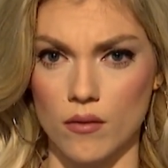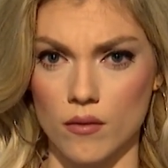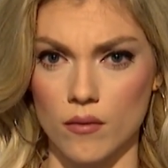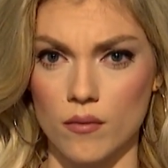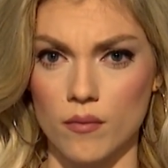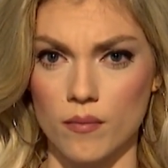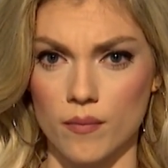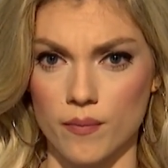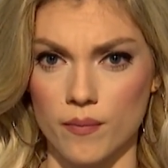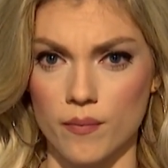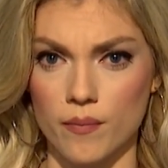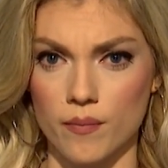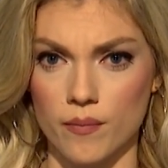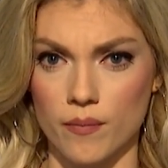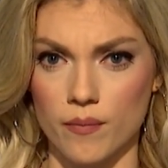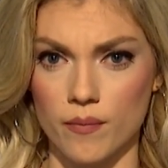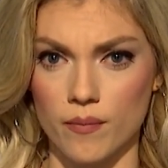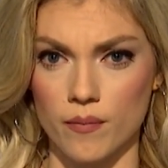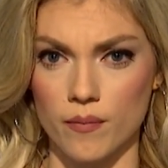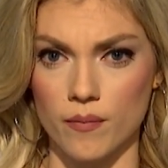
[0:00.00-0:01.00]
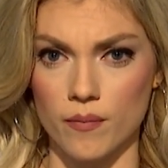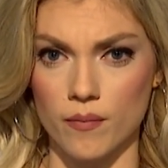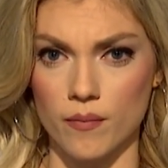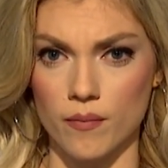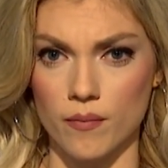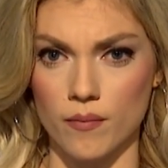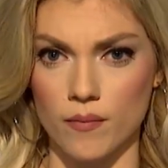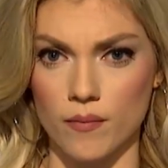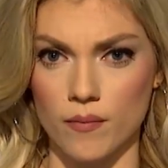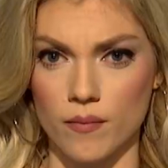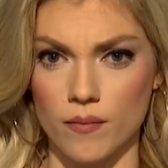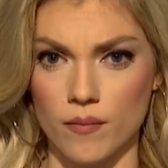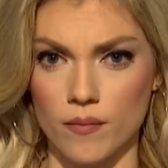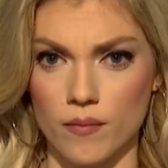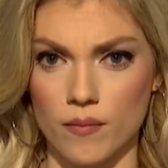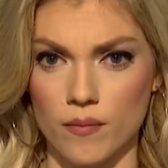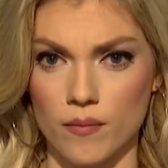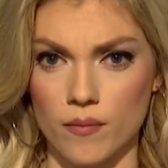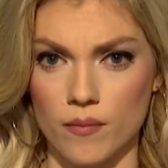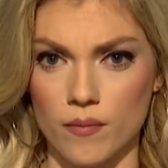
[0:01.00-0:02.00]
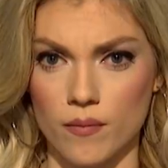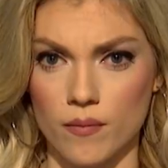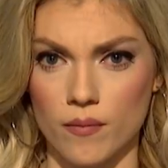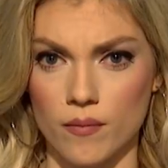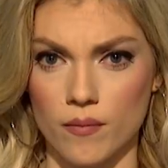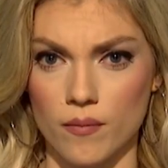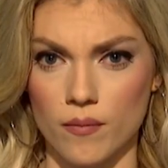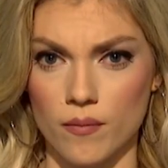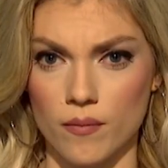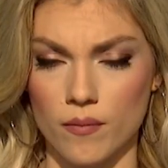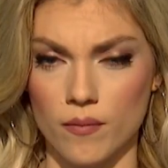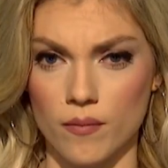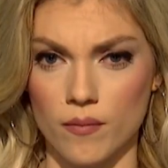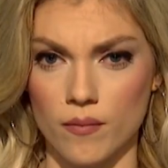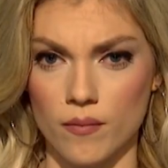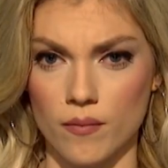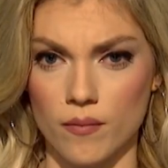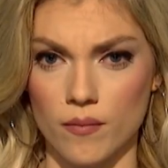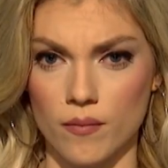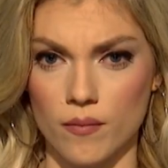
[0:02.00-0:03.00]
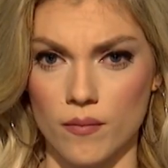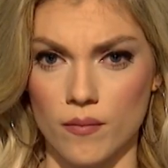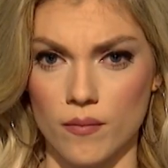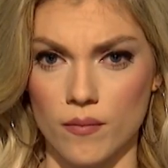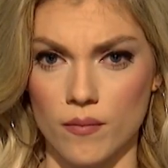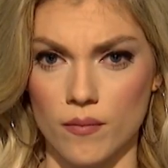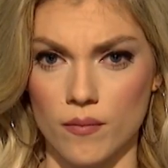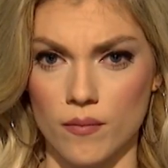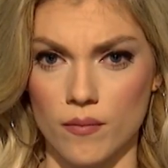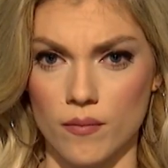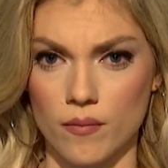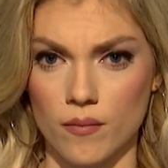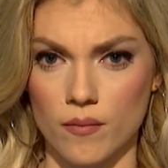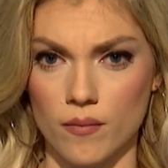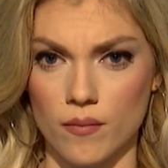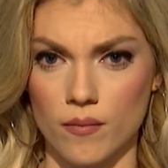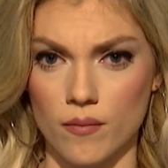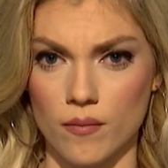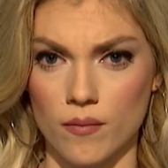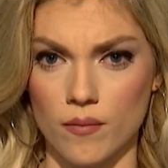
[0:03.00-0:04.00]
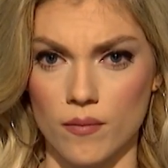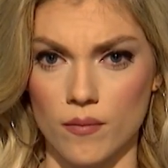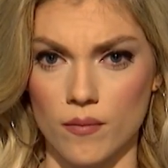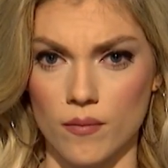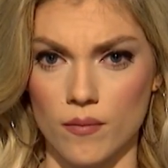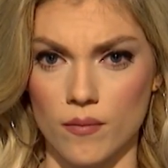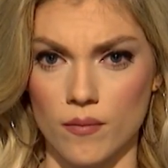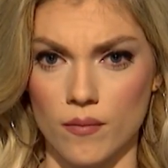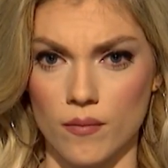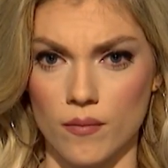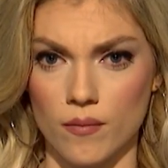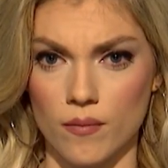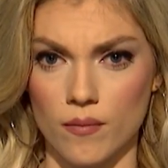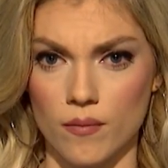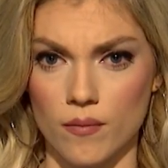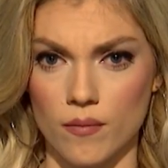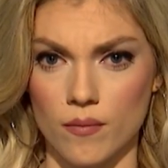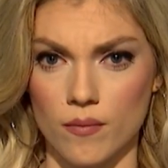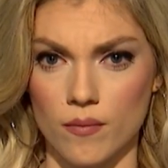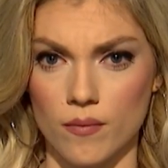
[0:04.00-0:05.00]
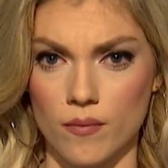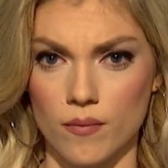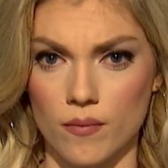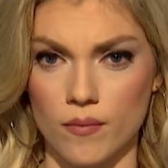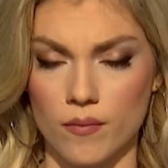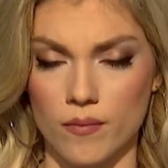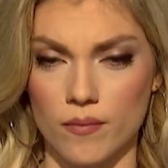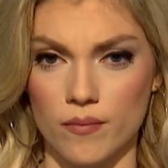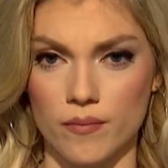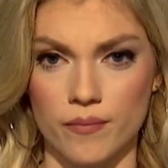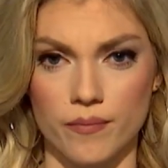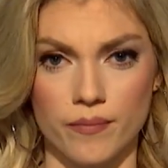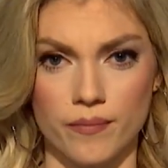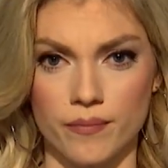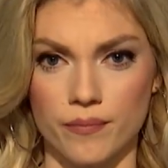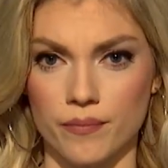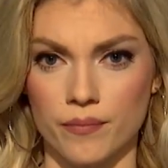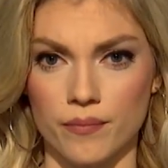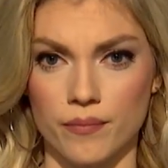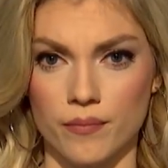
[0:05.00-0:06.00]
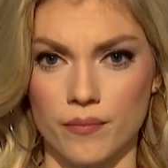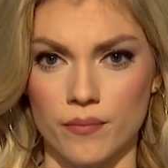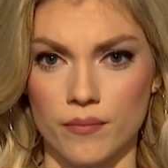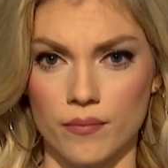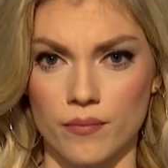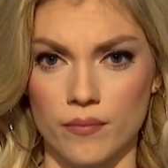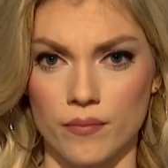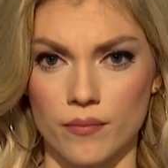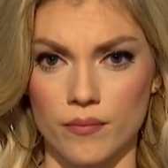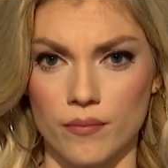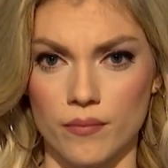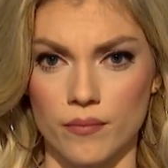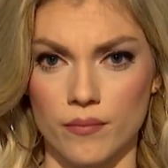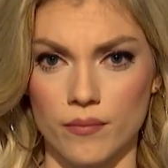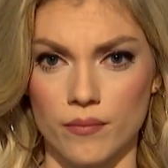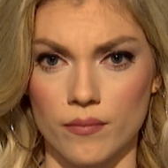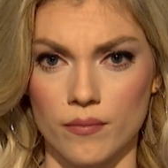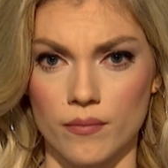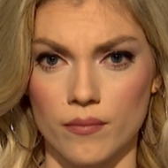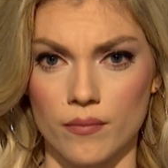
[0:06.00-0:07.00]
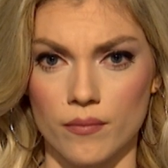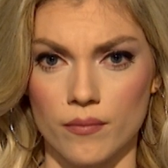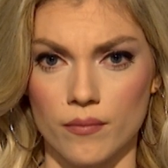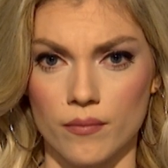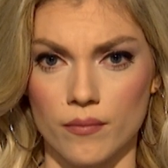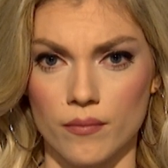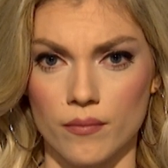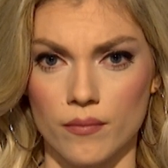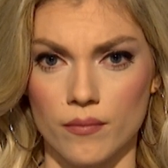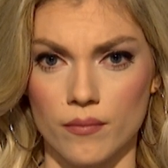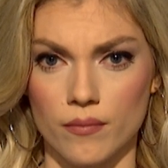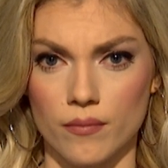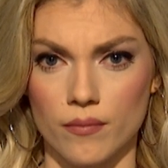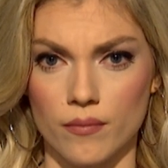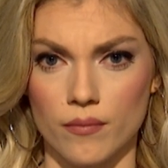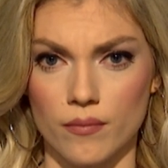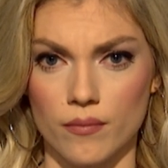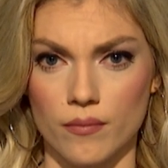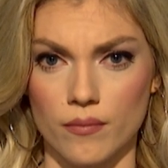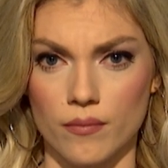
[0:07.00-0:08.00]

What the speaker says: This person isn't speaking.